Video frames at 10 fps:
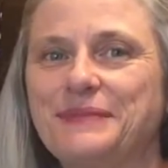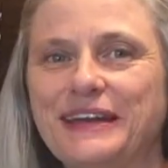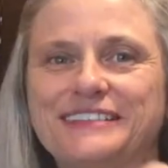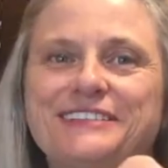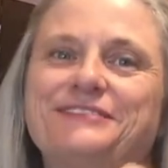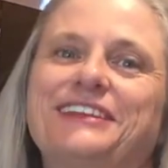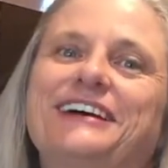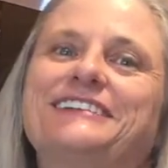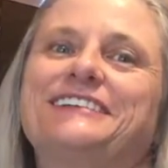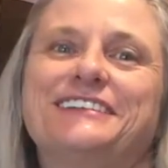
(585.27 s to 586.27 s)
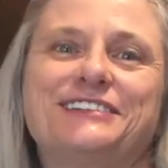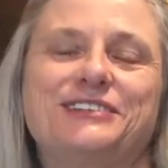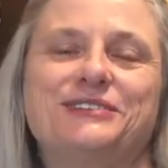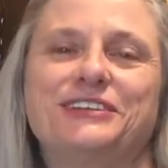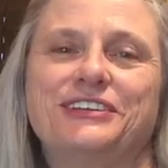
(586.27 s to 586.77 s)
Best of luck to the
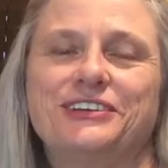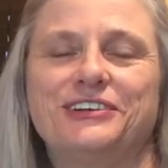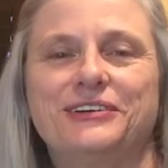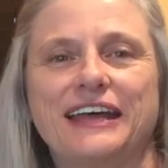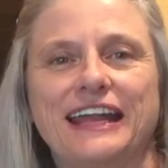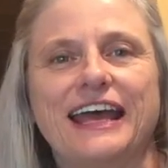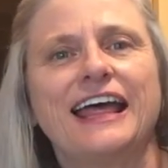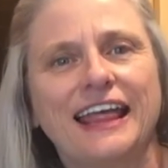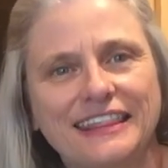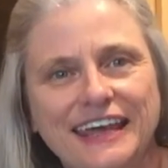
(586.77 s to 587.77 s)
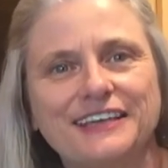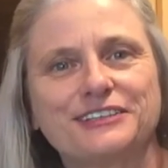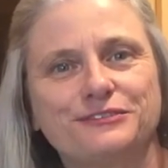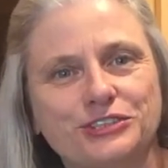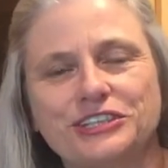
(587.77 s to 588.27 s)
2 of you, and
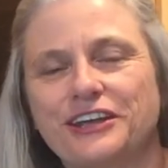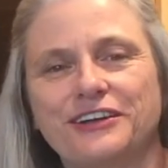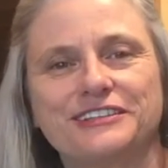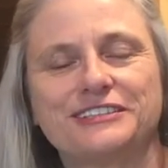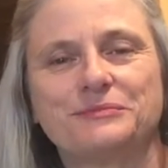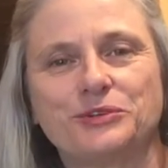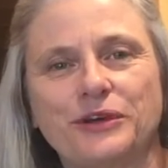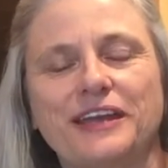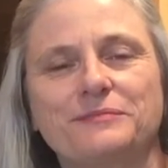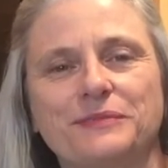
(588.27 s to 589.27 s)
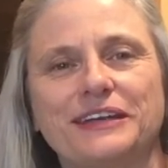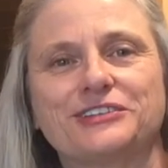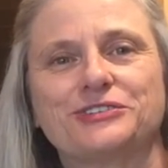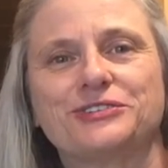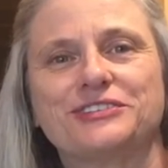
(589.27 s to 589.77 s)
thanks for sharing some great
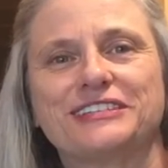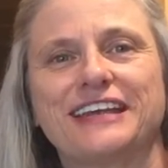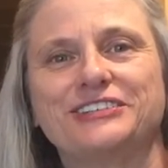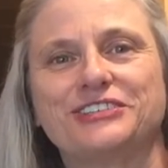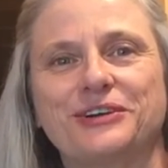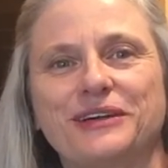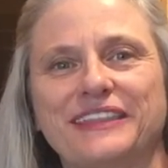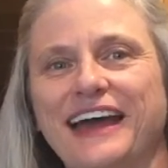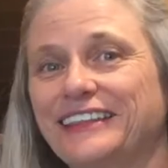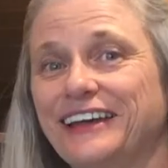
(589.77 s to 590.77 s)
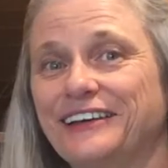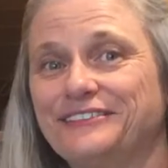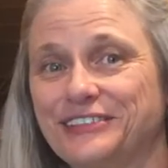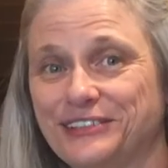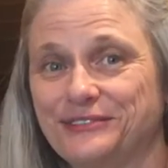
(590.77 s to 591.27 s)
pictures and showing that
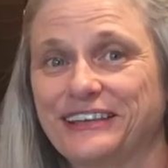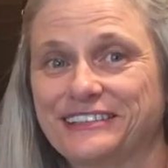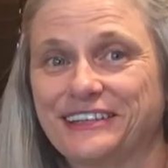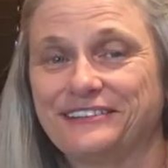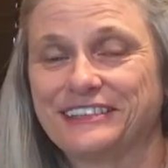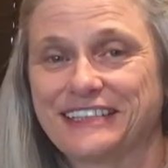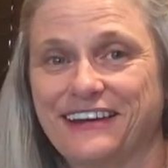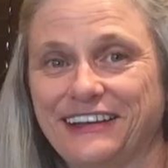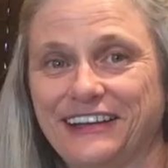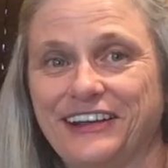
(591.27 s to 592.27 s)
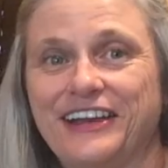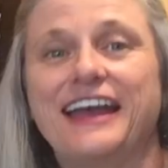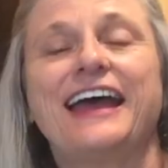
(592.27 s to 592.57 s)
love to the rest of us out here.